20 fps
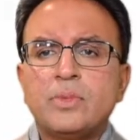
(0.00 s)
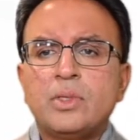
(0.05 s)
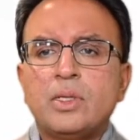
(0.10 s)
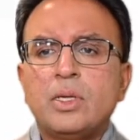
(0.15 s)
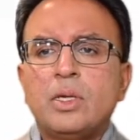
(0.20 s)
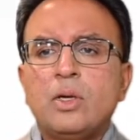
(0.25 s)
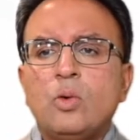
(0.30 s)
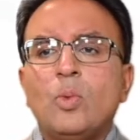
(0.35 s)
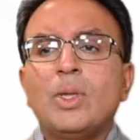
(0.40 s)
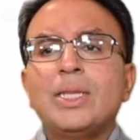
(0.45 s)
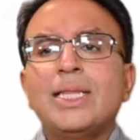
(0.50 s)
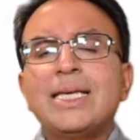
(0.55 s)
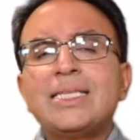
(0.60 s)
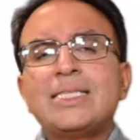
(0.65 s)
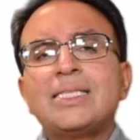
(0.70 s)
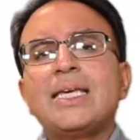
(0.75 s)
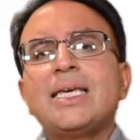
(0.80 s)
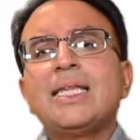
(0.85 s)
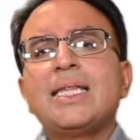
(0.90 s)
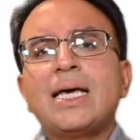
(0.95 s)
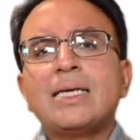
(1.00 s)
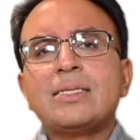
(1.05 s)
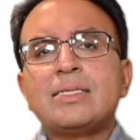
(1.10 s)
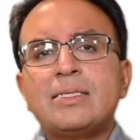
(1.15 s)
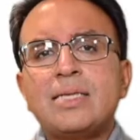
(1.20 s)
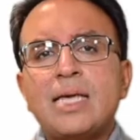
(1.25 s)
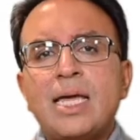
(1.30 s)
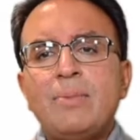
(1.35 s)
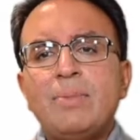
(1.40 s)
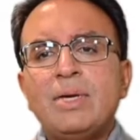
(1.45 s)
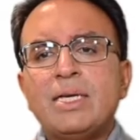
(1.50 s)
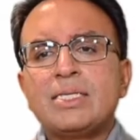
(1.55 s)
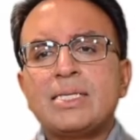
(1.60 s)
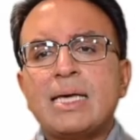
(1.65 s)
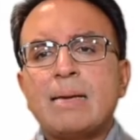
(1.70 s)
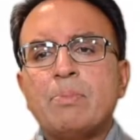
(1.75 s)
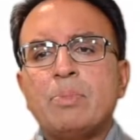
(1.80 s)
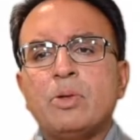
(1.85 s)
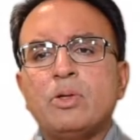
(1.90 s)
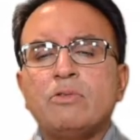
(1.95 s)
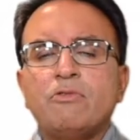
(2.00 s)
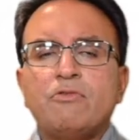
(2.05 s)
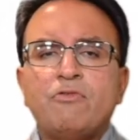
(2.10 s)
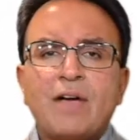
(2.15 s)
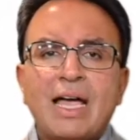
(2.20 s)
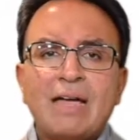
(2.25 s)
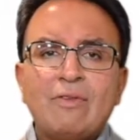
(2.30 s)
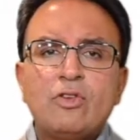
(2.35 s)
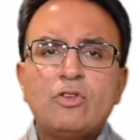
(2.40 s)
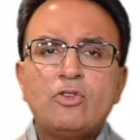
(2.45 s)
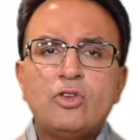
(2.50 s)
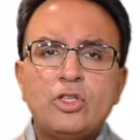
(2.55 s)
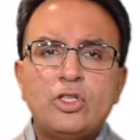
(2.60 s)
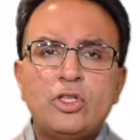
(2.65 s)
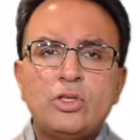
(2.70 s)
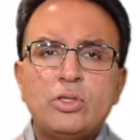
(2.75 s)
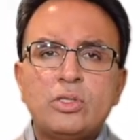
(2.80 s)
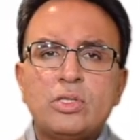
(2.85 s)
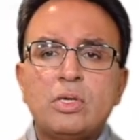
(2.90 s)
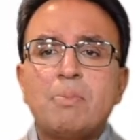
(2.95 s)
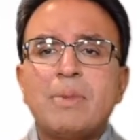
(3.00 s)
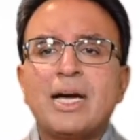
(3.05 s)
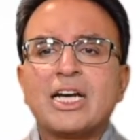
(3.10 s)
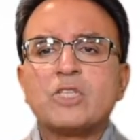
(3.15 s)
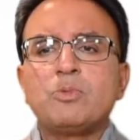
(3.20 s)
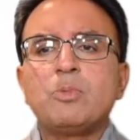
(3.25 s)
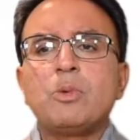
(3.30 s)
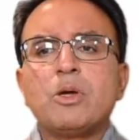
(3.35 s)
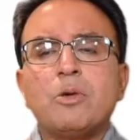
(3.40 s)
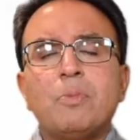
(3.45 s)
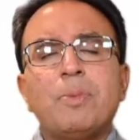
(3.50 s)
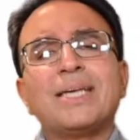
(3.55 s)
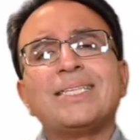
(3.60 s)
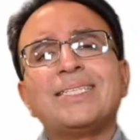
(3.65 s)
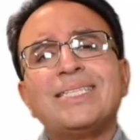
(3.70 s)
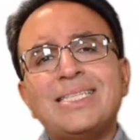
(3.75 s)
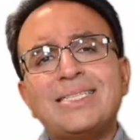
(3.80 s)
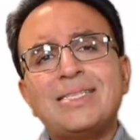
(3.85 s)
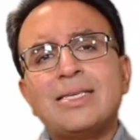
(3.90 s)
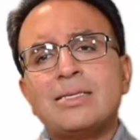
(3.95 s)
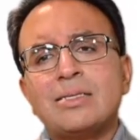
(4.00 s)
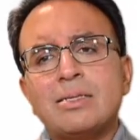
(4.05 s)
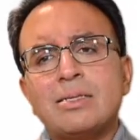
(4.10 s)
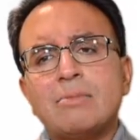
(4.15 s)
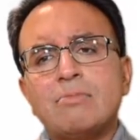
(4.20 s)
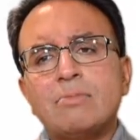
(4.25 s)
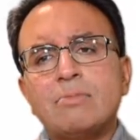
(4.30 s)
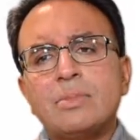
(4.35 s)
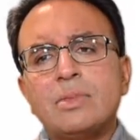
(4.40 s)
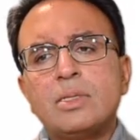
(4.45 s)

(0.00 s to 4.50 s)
Well, let's take that same example, 500 user maximum capacity system,